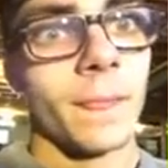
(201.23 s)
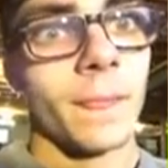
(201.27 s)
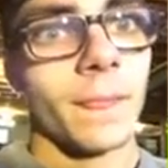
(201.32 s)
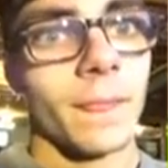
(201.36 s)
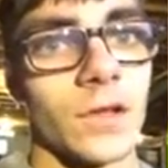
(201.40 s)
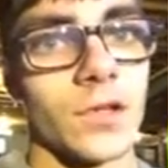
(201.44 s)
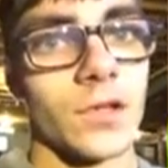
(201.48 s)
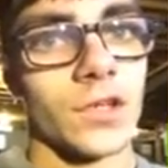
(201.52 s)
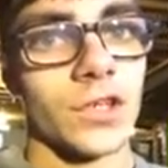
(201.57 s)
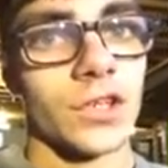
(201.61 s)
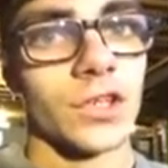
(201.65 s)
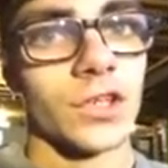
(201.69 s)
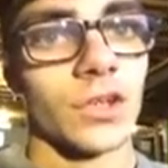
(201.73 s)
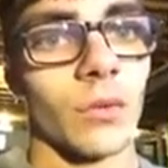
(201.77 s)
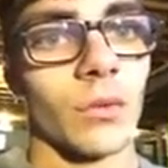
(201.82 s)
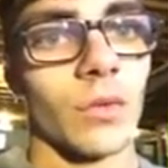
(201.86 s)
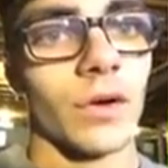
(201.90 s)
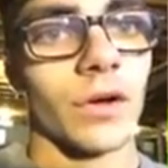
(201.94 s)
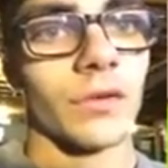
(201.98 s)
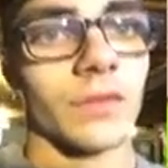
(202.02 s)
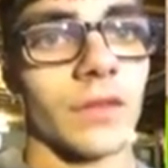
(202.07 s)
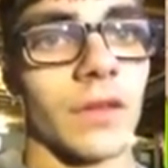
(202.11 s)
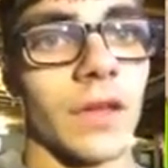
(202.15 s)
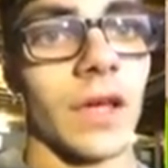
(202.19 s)
it's just a
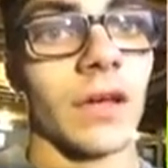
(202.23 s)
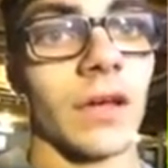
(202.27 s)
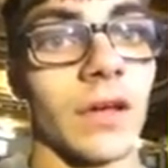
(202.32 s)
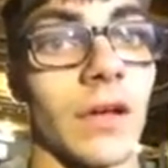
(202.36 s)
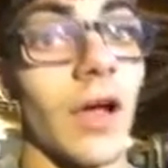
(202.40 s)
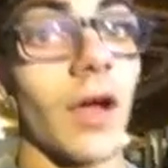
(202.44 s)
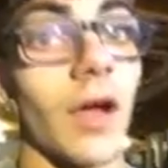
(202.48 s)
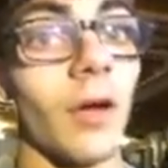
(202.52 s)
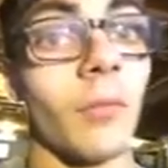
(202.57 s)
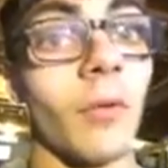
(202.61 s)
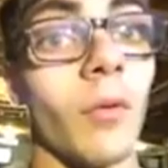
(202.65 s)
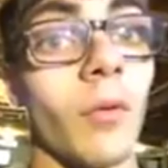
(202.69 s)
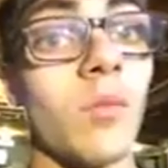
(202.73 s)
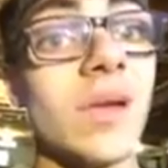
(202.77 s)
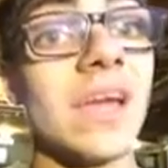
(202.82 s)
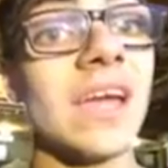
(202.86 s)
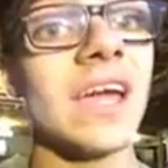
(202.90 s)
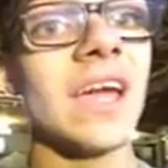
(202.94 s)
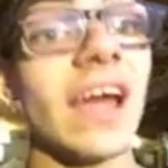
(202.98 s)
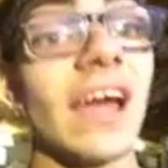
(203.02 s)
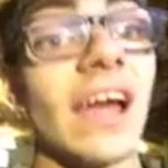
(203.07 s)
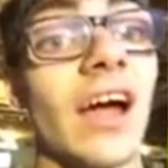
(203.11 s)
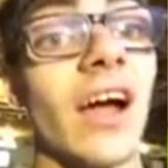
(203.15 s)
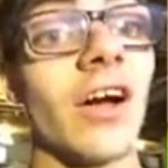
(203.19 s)
weird thing. But we
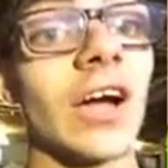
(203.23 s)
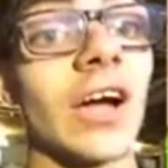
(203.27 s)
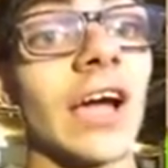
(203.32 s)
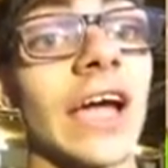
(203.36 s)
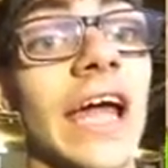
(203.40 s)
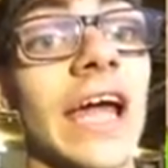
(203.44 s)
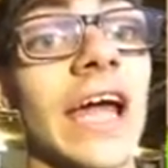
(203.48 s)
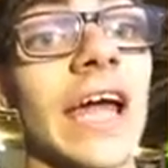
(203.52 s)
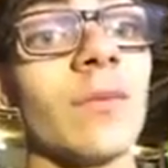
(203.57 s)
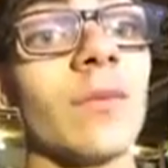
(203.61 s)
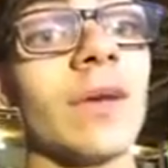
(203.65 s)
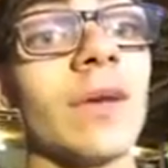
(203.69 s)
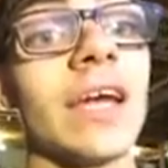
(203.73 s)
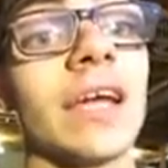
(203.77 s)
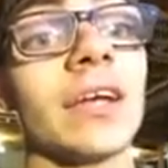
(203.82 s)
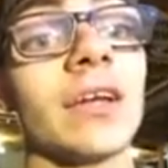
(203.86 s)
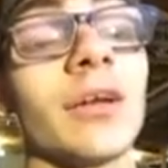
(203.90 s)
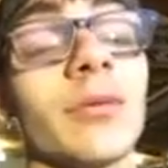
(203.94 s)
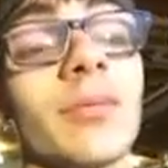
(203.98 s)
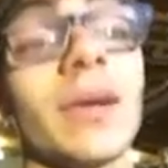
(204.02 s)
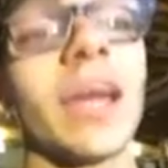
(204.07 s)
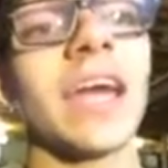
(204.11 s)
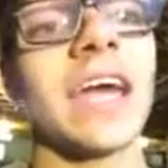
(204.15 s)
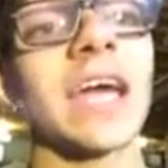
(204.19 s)
end
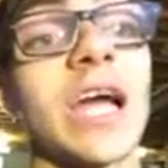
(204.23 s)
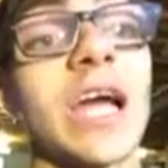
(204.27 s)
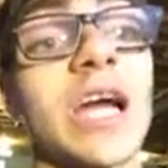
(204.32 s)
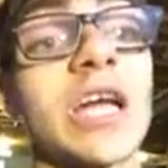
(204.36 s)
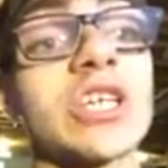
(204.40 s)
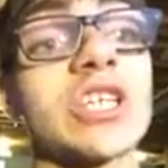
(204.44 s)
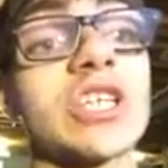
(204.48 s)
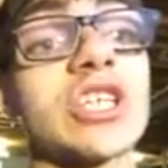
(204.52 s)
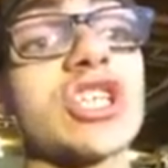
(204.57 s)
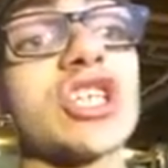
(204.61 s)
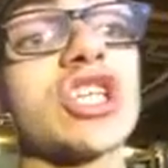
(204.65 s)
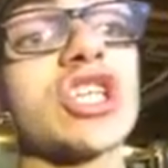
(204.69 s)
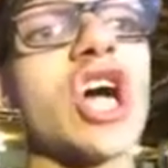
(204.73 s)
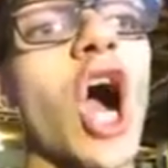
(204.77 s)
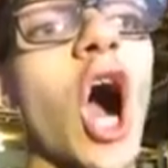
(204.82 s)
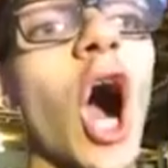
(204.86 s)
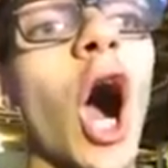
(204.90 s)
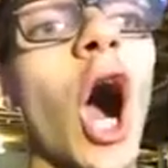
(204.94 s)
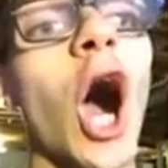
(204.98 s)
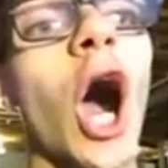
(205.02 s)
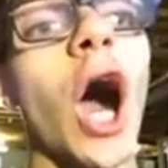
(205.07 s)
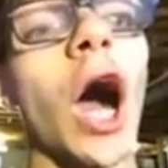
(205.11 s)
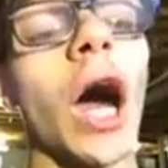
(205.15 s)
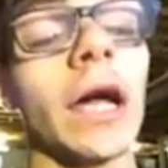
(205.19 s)
up getting a
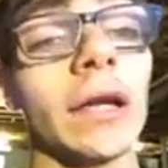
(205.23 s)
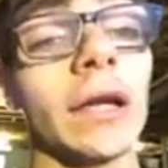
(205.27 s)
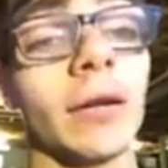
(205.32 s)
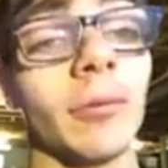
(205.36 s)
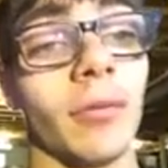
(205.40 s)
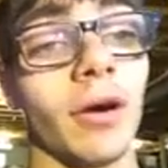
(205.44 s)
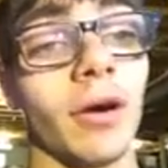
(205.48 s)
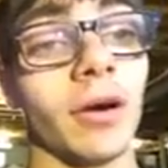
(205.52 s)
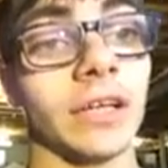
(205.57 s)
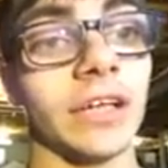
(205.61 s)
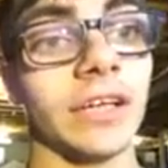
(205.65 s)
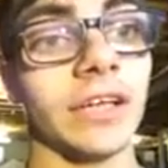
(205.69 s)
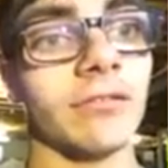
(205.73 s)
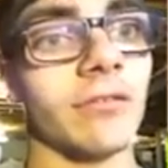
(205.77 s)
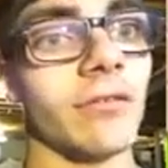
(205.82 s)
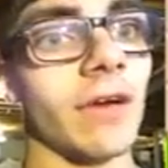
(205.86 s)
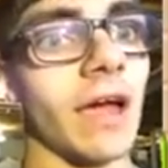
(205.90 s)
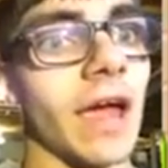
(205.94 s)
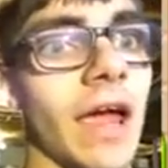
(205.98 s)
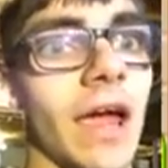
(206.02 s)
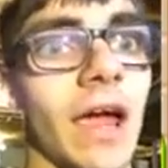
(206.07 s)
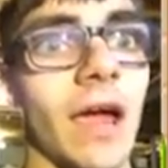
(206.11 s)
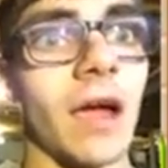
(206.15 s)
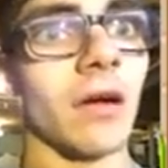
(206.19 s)
ton of money
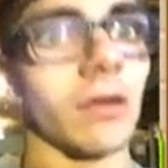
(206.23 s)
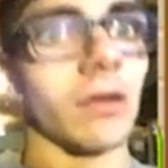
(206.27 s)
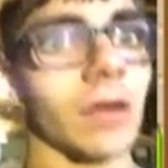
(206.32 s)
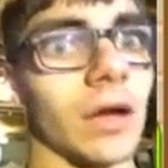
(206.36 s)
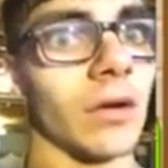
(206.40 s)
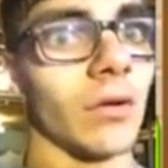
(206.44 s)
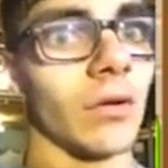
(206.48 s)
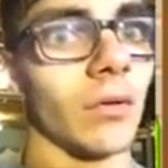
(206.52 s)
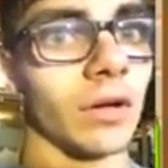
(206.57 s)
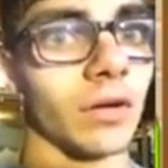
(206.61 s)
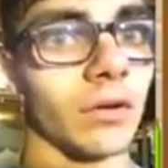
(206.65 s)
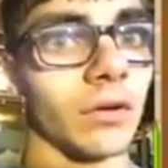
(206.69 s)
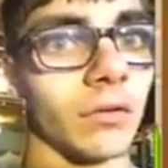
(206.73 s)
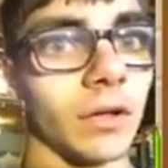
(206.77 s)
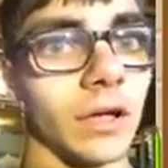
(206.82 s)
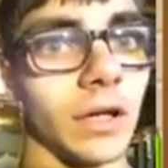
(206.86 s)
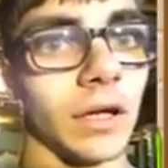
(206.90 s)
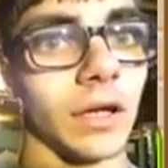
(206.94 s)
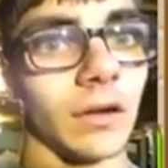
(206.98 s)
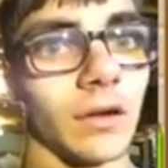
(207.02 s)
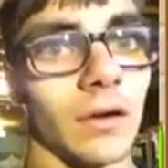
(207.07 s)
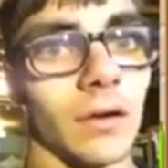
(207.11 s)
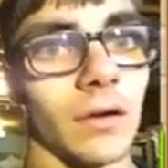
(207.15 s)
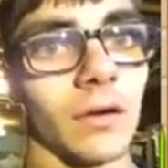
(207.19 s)
very quickly
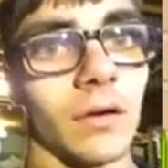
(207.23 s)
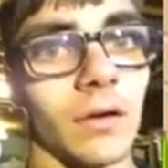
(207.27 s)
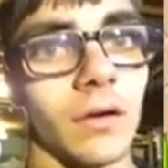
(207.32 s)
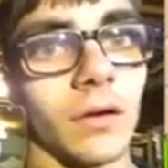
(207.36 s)
here.